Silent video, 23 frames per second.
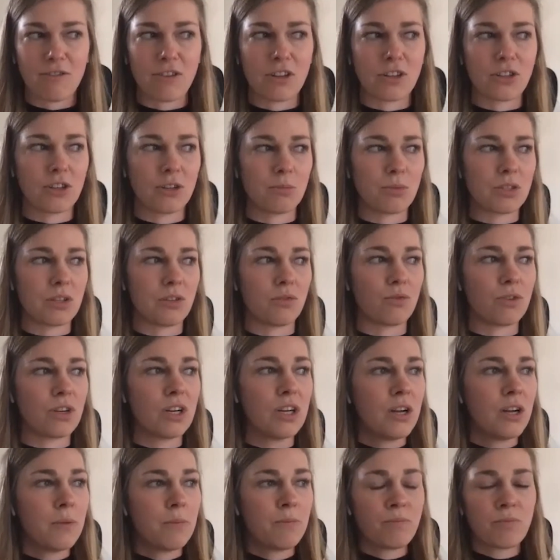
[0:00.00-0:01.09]
in terms of
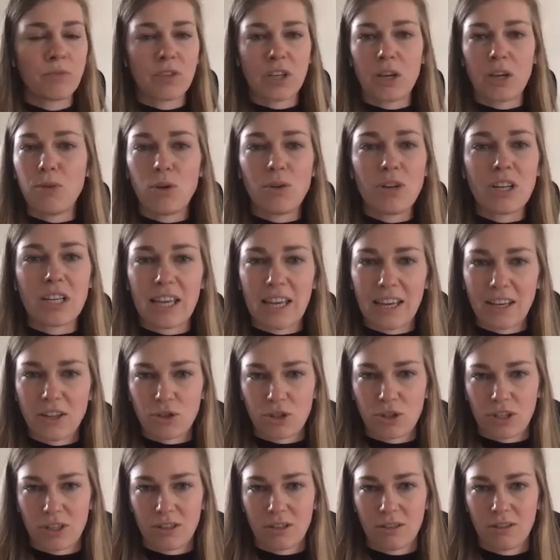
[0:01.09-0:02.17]

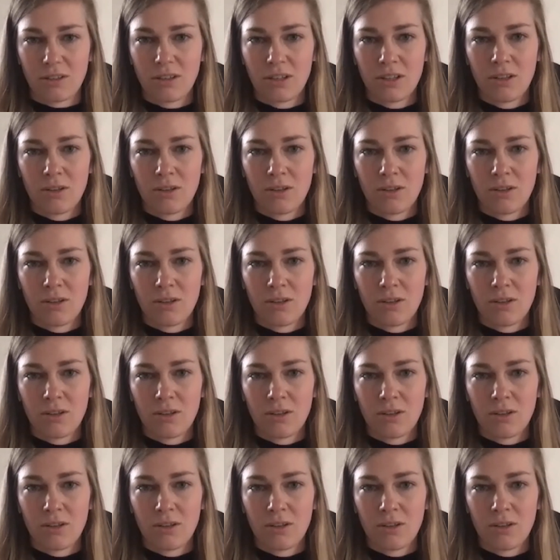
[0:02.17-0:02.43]
communication.